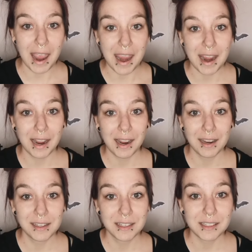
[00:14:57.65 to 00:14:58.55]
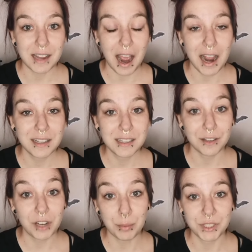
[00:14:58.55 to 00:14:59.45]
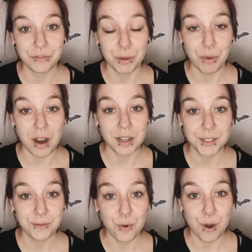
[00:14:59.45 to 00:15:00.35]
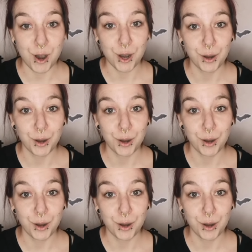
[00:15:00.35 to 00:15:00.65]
and a couple different products for